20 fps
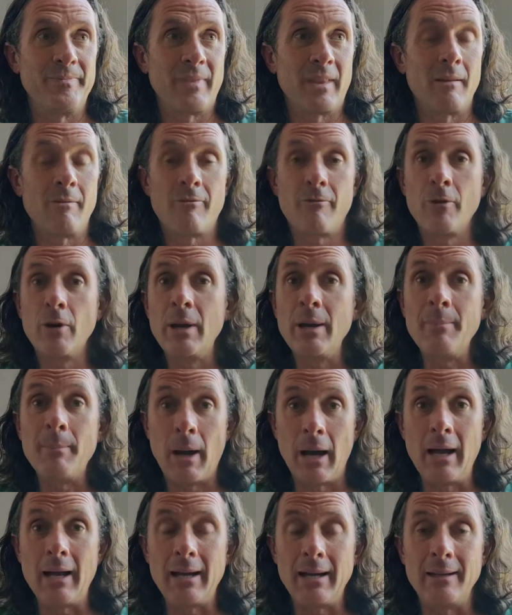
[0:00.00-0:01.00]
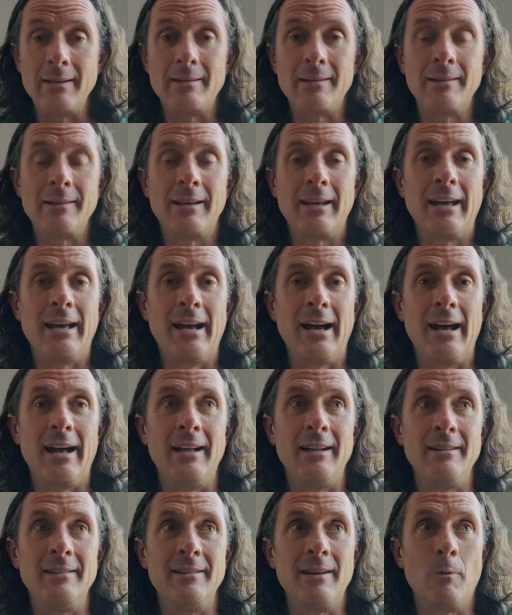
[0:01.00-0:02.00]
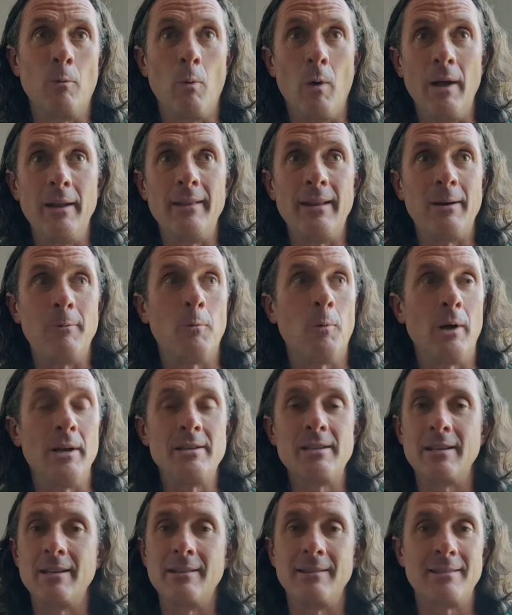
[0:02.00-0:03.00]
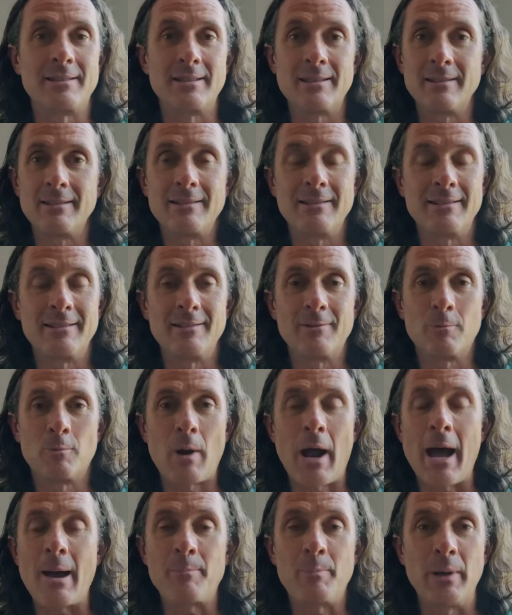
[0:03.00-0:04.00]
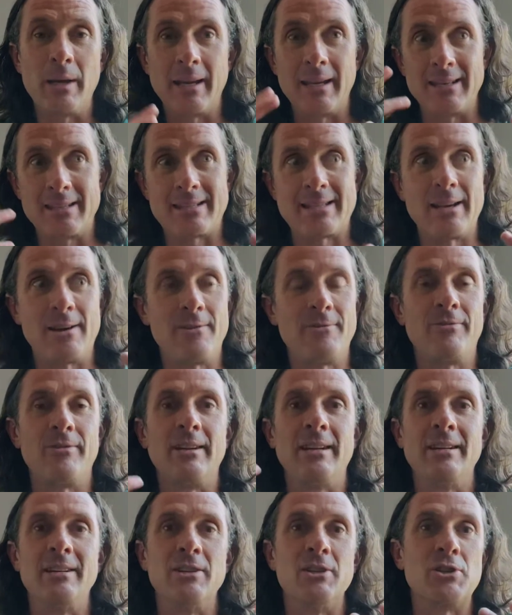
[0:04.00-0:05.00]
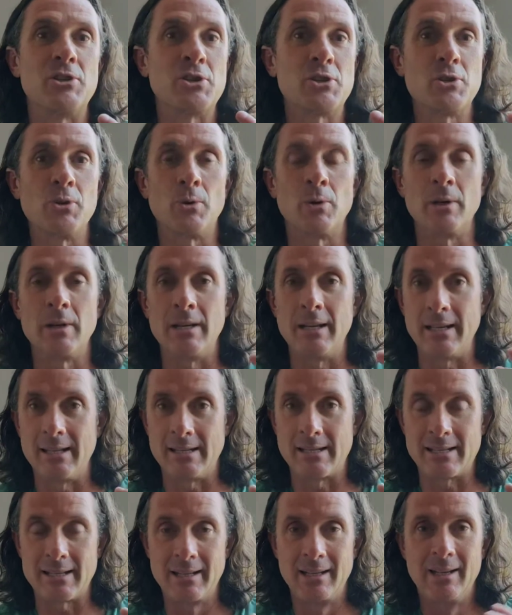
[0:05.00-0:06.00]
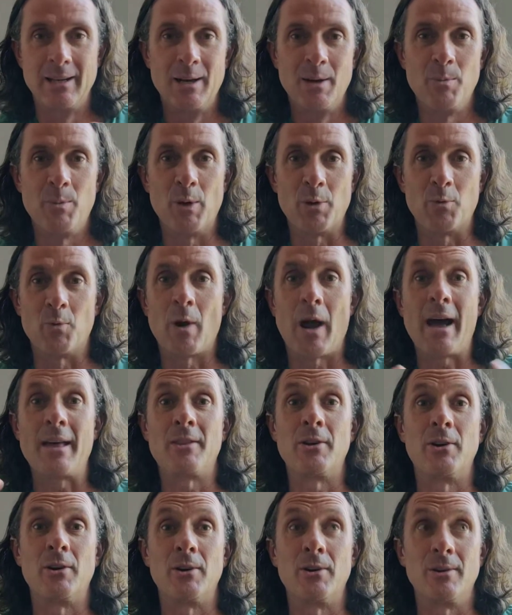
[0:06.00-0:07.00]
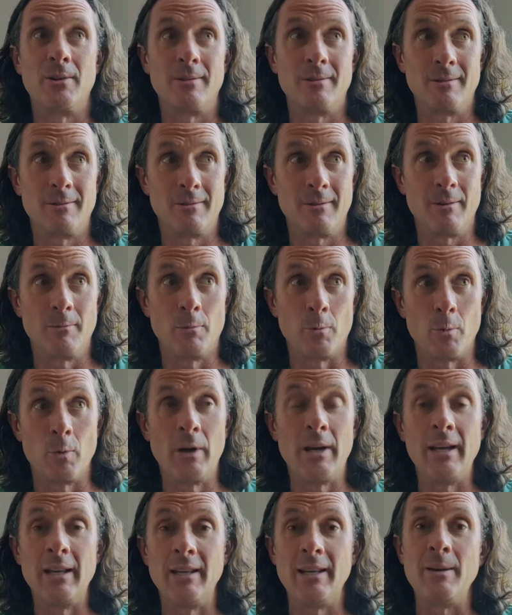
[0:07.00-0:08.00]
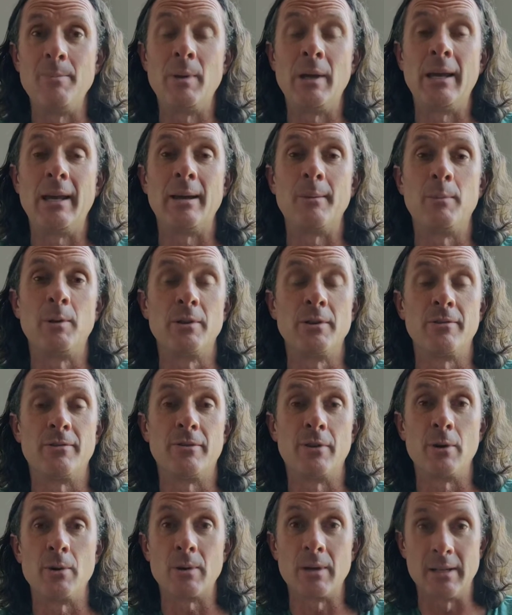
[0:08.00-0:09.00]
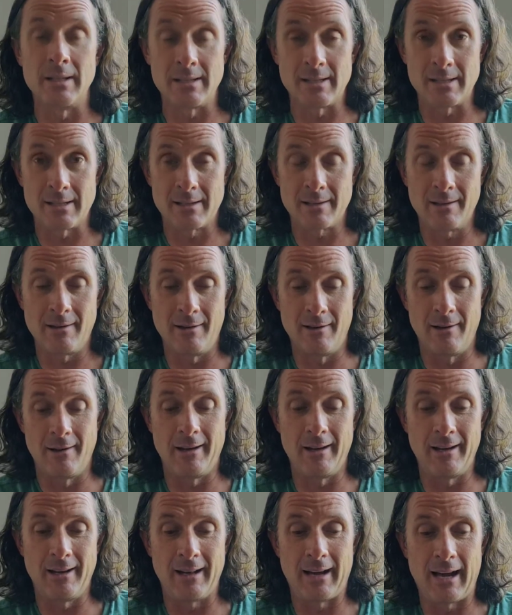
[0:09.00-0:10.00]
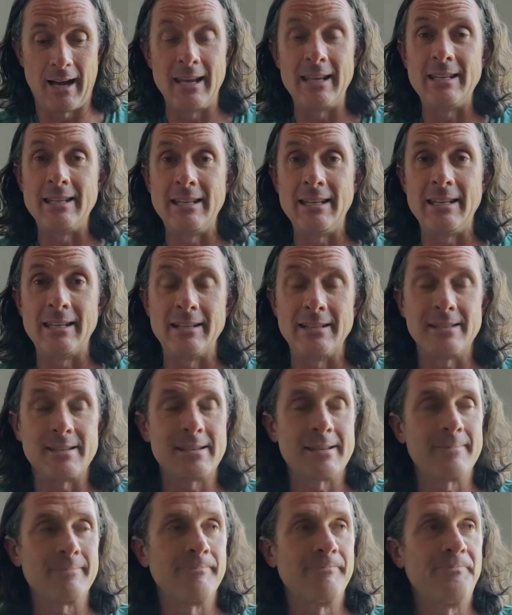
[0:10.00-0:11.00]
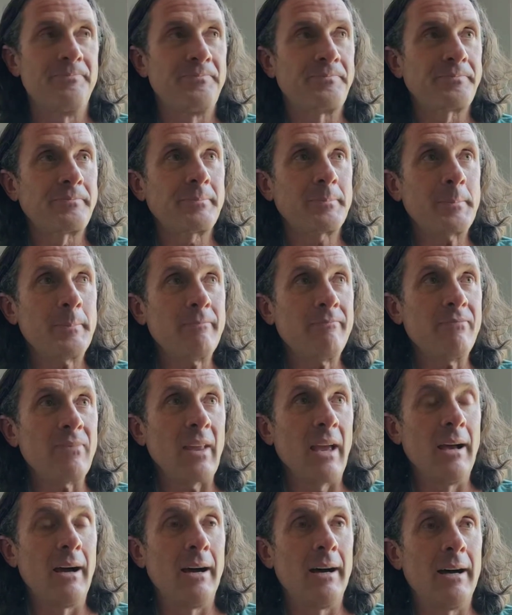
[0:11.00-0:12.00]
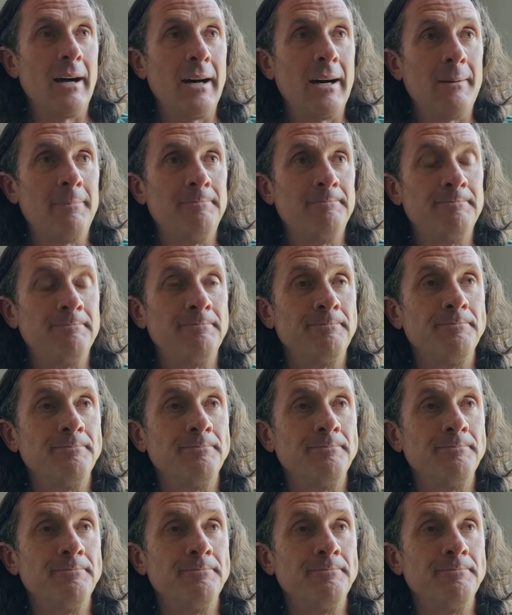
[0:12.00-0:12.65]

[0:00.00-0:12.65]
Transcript: free mind, and one that wasn't wrapping itself into stories, but rather really being able to focus on ideas. And